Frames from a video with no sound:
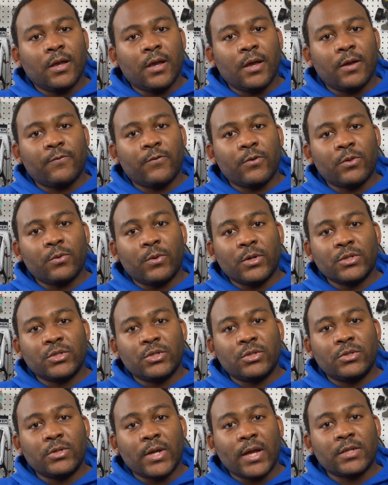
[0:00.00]
for the ones
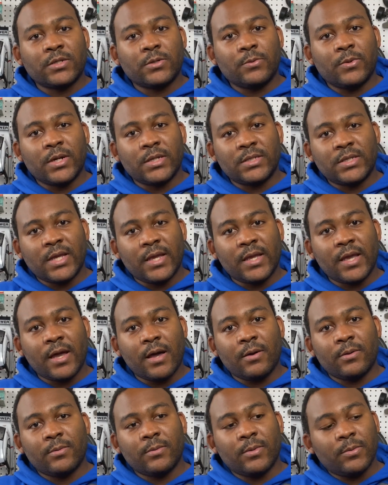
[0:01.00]
that you actually want to take
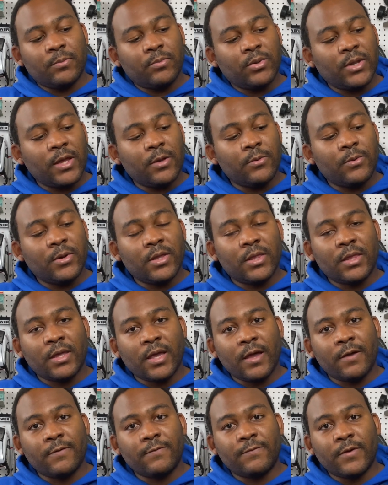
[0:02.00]
out, play with,
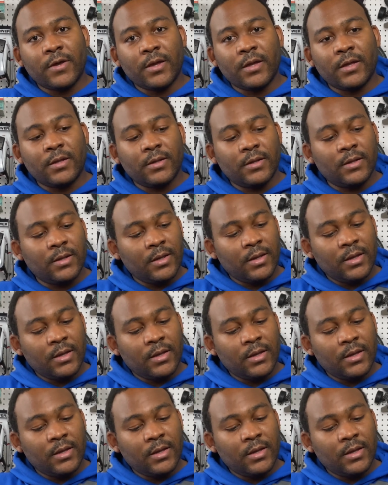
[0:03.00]
have fun,